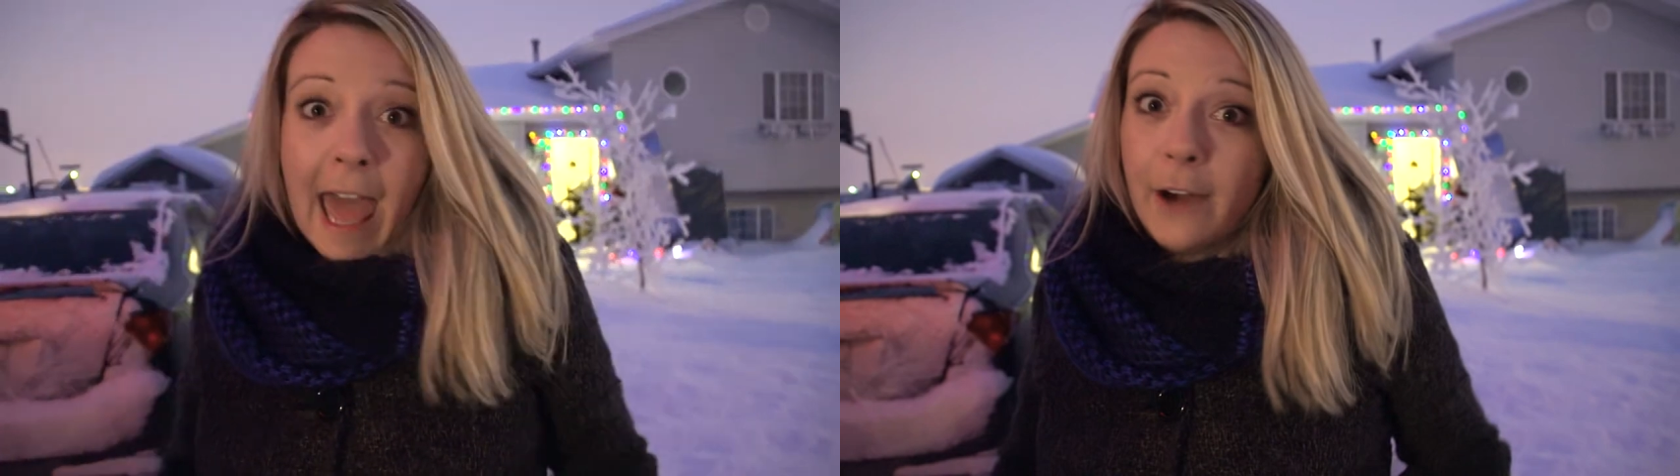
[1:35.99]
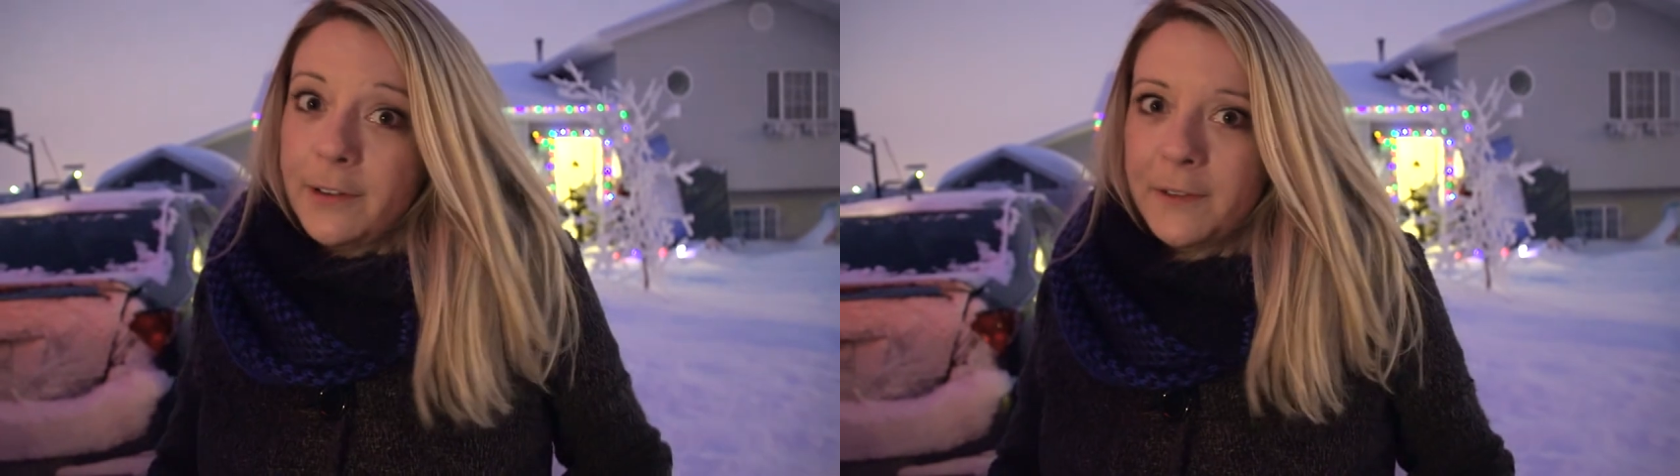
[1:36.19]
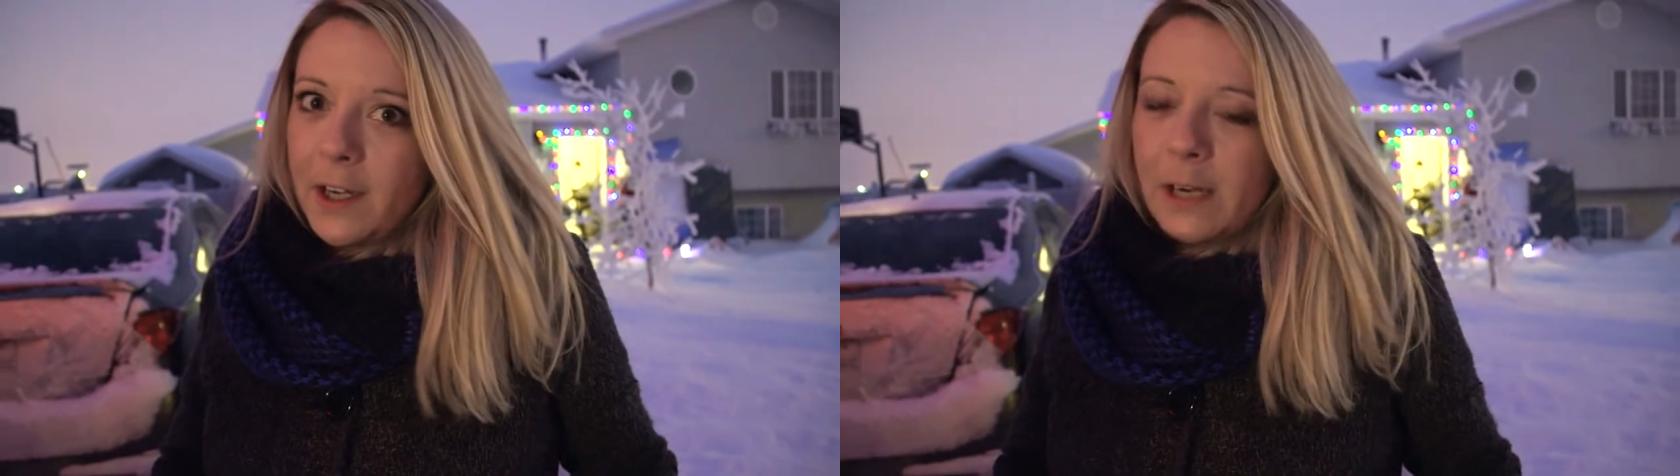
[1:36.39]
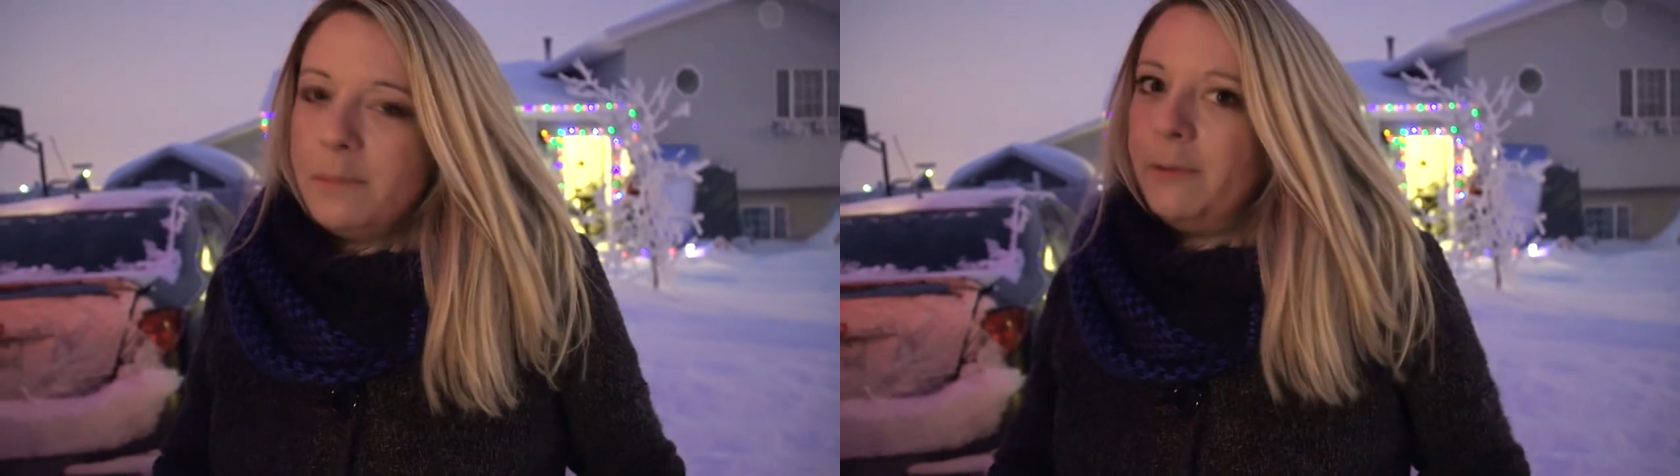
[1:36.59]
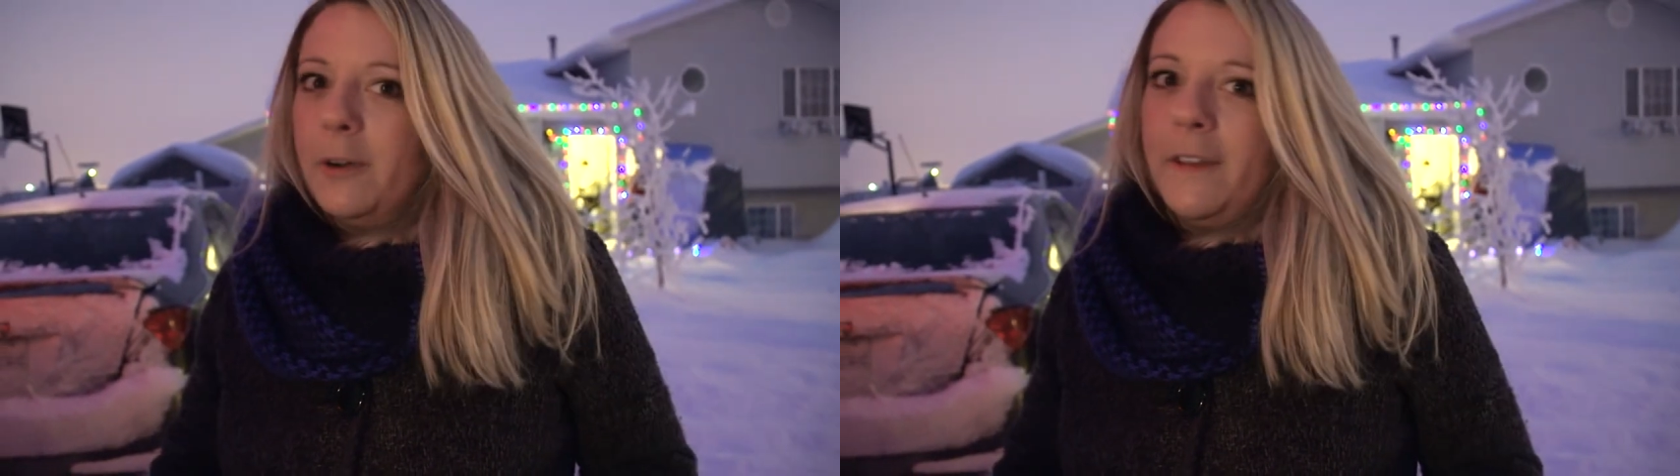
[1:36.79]
out of here
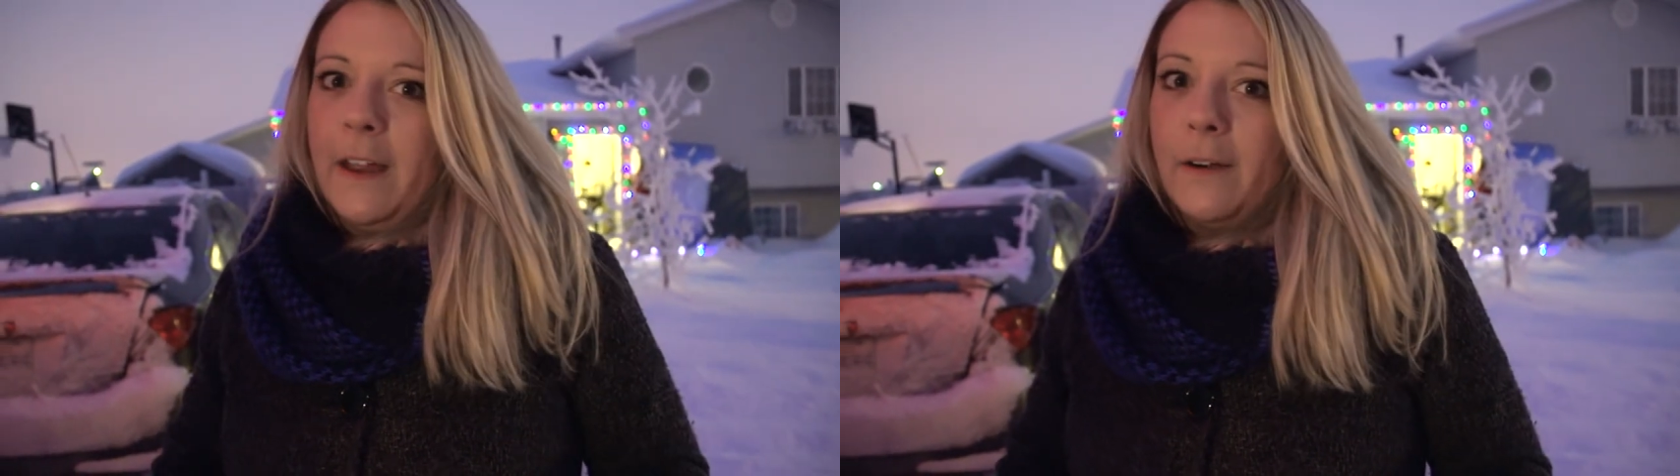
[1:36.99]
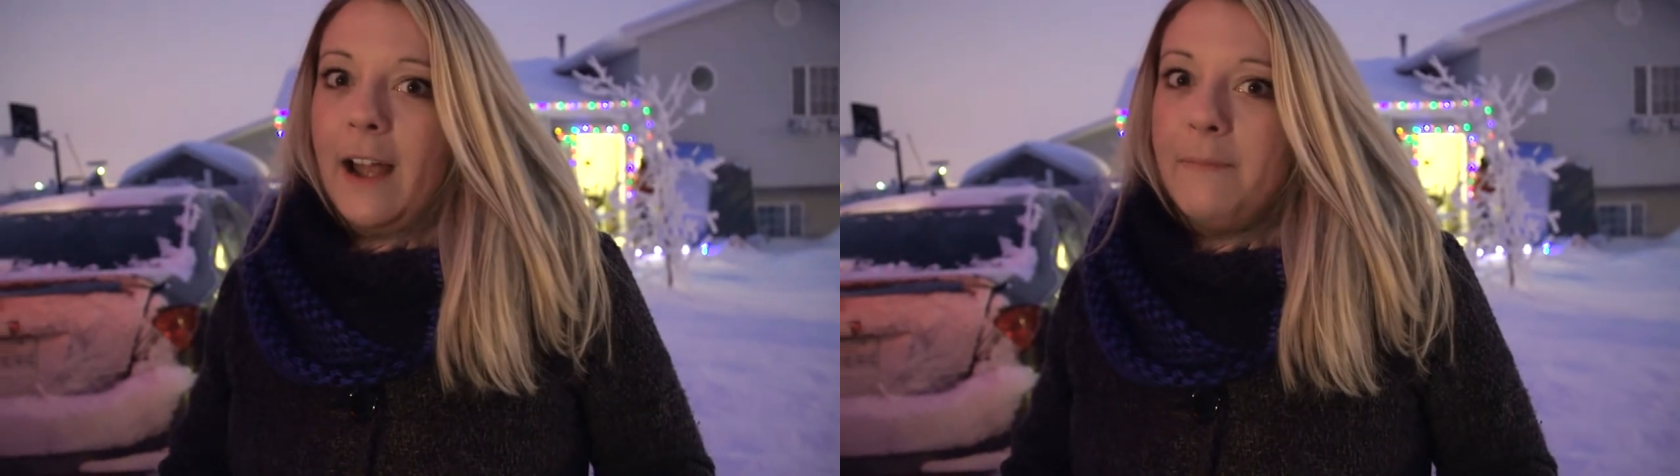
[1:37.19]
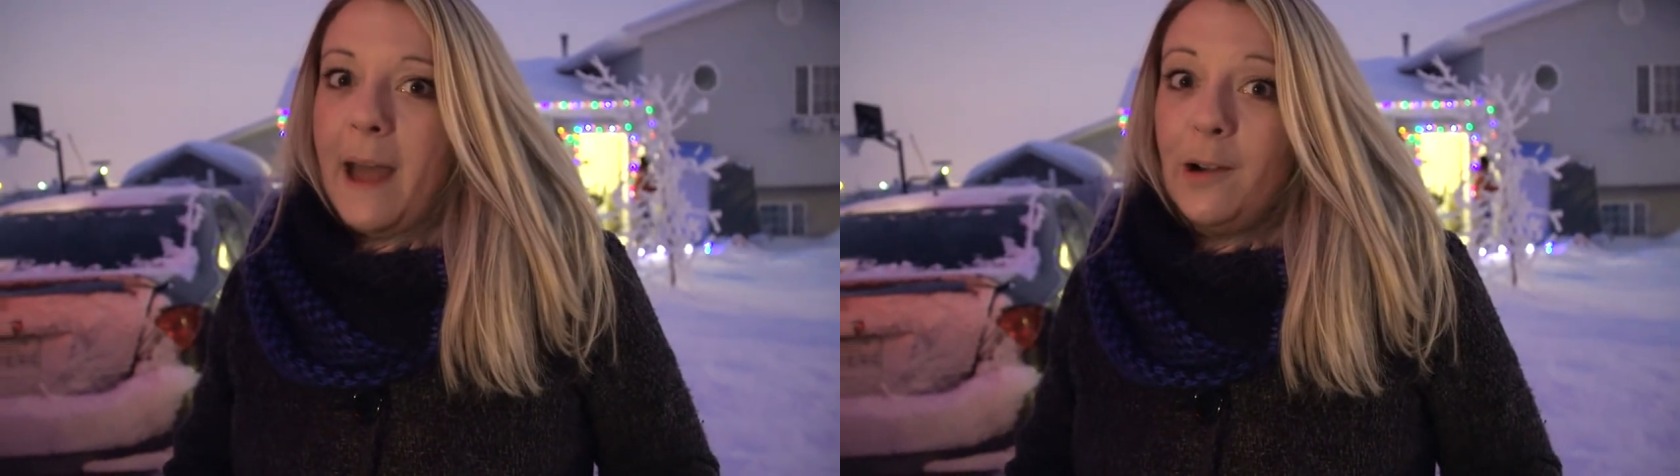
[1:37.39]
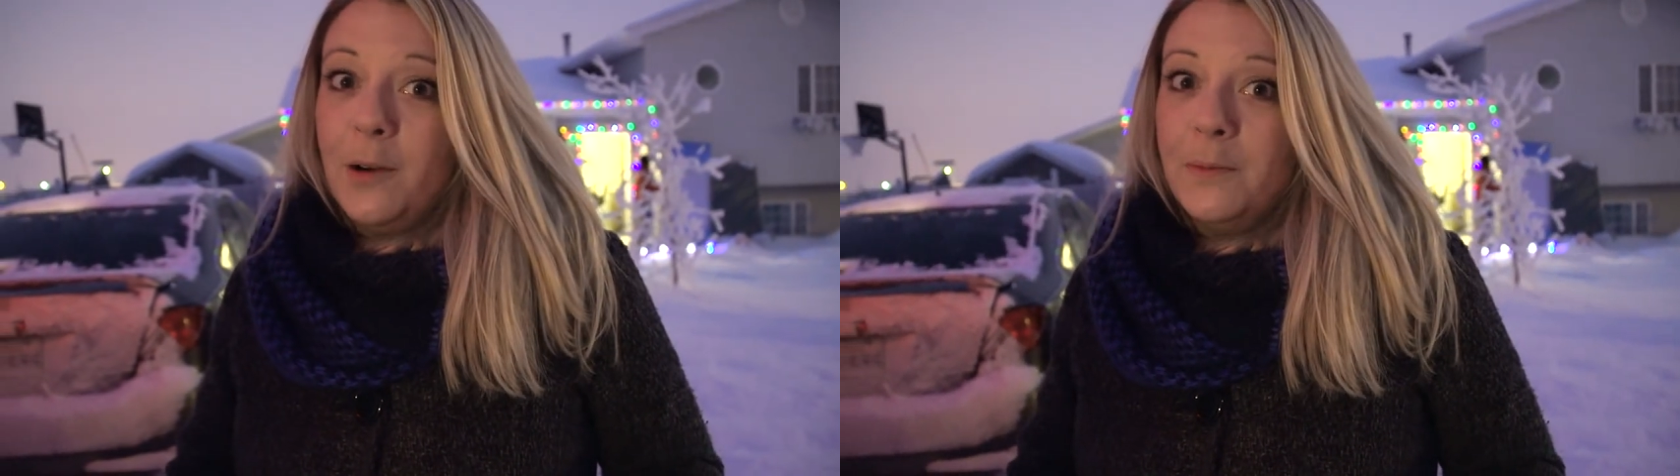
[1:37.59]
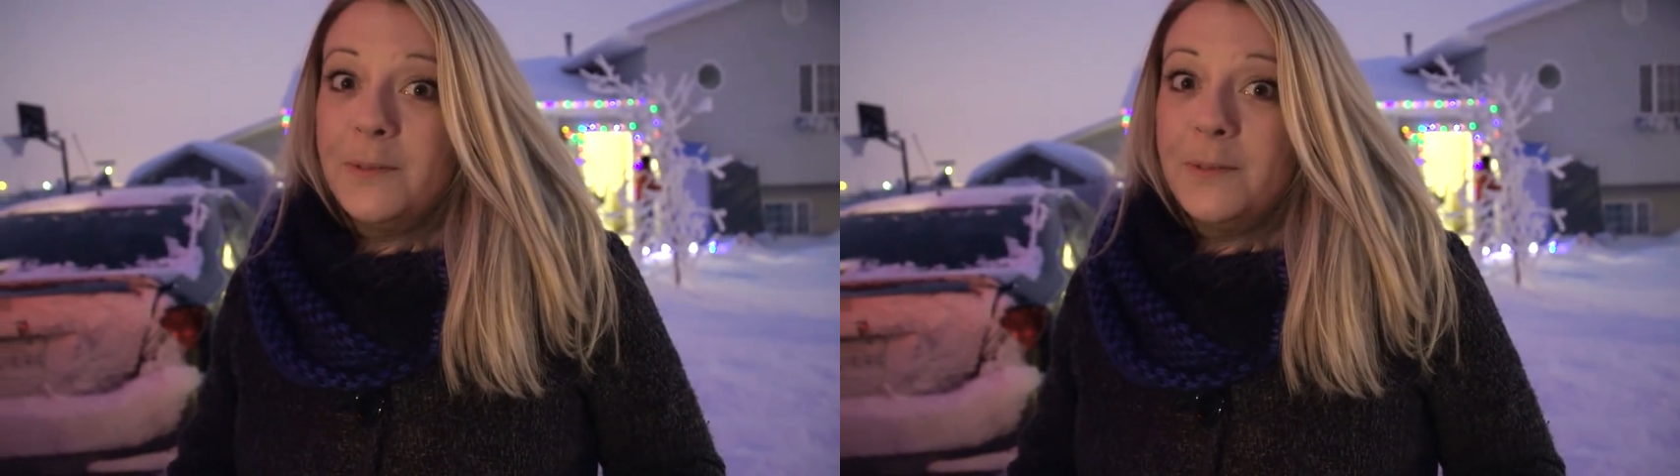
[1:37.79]
before they arrive back home